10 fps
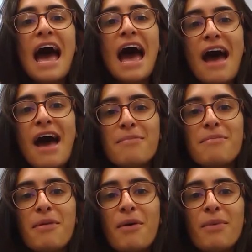
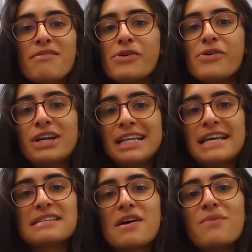but we're recording
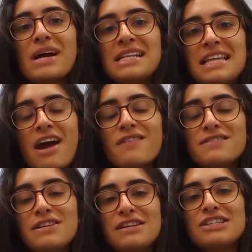this on Wednesday
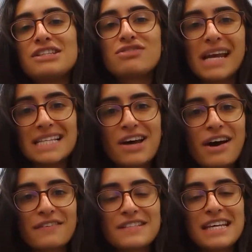afternoon, straight
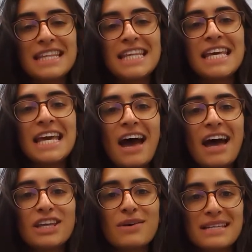after the
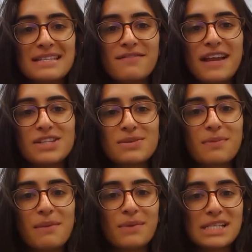US inflation
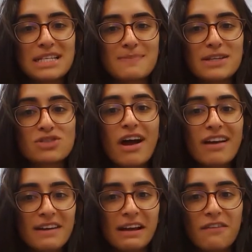print, which has been
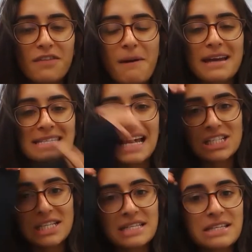driving a lot of the price
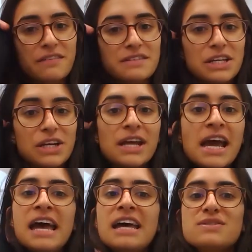action this afternoon.
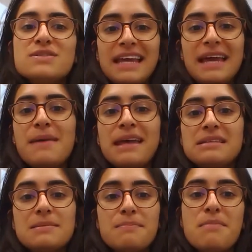So I think it makes
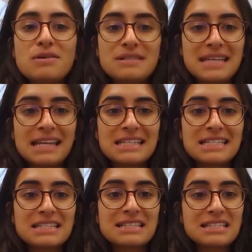the most sense
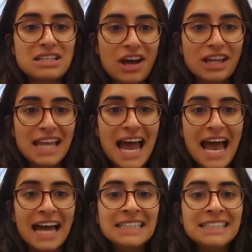to start
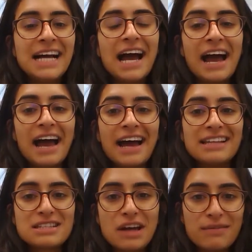there
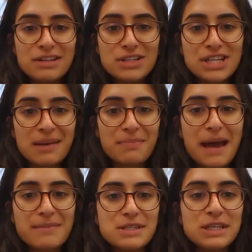and start with you, Jan.
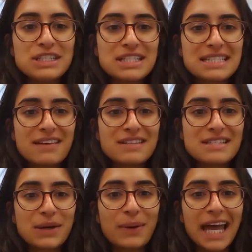Perhaps you can just give us
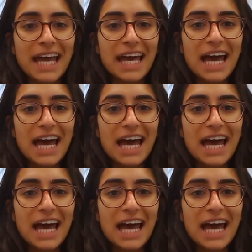a quick